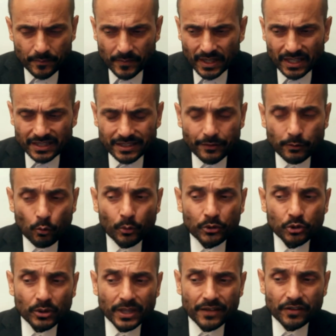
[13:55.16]
something wrong with
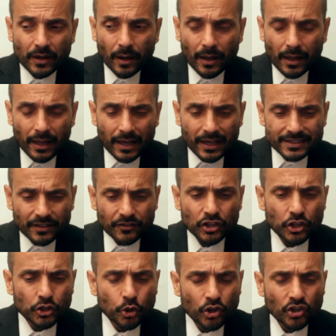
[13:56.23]
your liver, something that
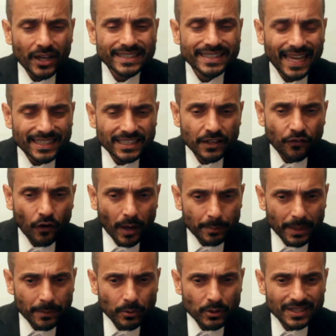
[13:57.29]
you could identify,
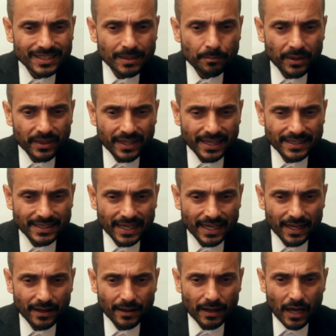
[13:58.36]
people are
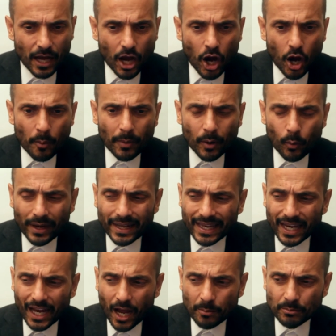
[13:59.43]
sympathetic. But when it
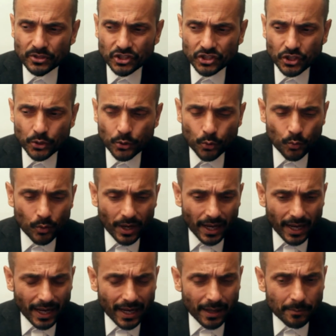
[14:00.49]
comes to
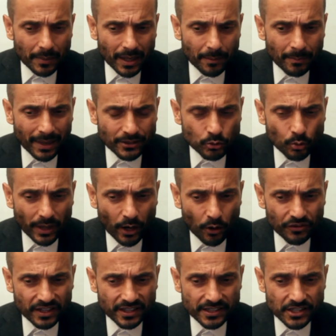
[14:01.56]
a mental health
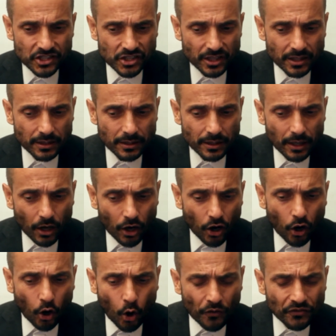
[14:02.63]
condition,
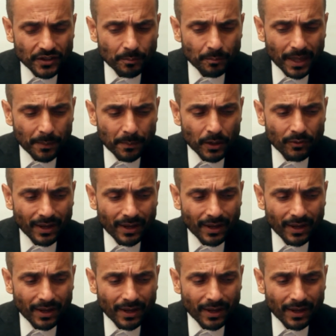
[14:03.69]
often people are